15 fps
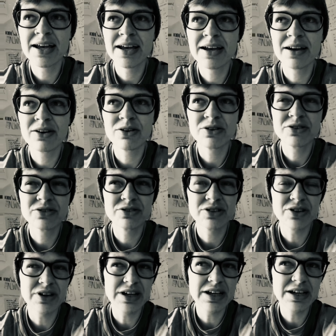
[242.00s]
or
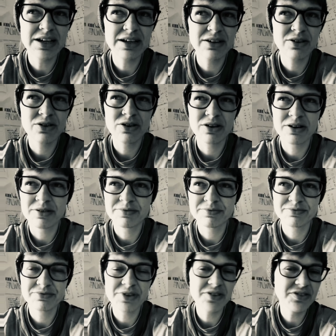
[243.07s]
3 or
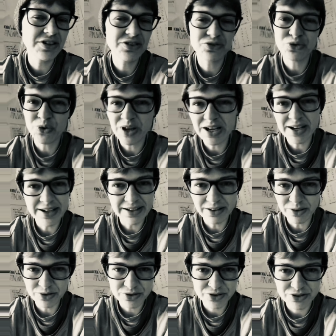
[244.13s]
53
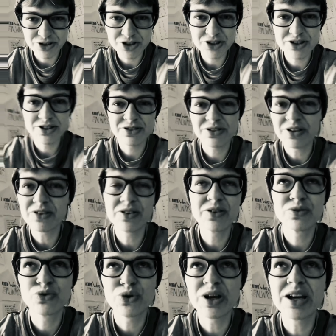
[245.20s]
kilos, just
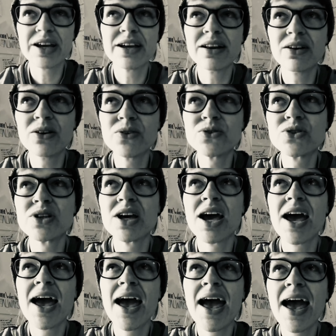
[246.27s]
53 kilos,
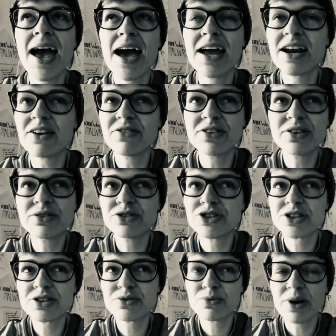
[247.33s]
and I feel
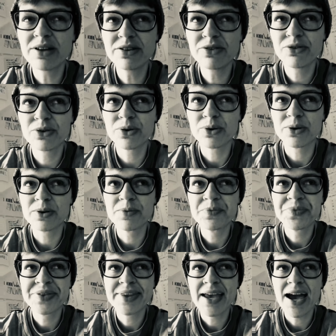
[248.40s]
just wonderful.
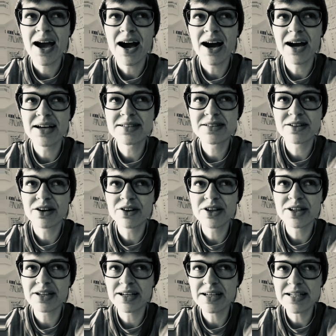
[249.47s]
I
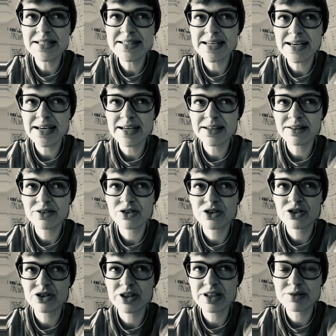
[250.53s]
started eating.
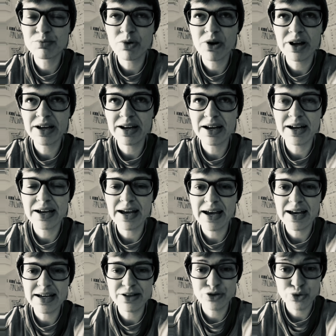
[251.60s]
This morning I
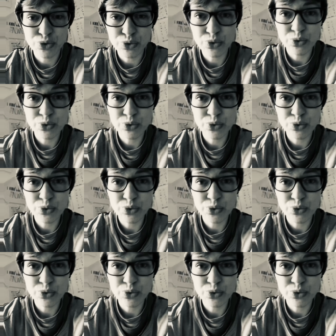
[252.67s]
ate 2